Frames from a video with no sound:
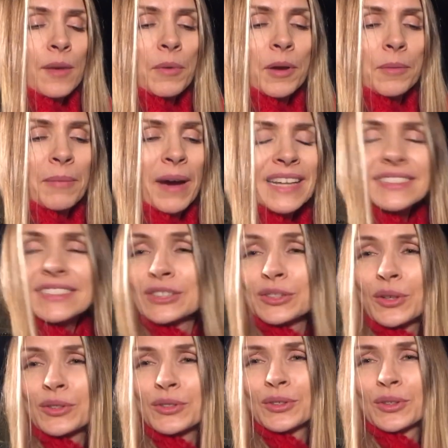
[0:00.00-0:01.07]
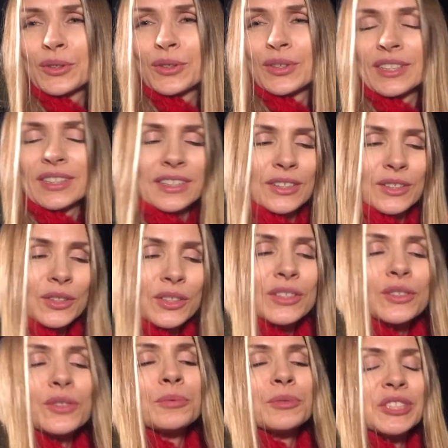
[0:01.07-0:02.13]
But Mars is also in a good
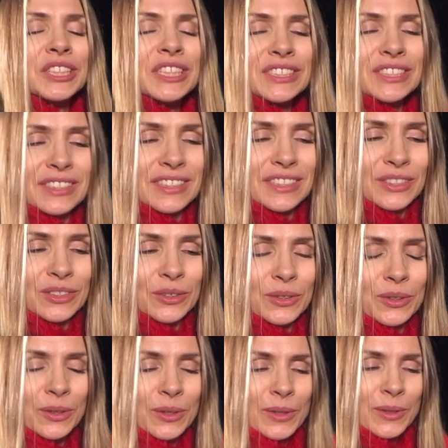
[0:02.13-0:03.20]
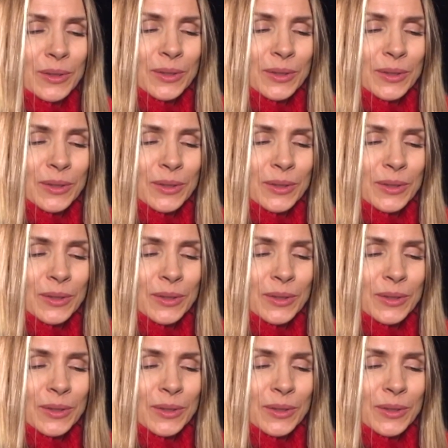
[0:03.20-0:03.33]
new position in your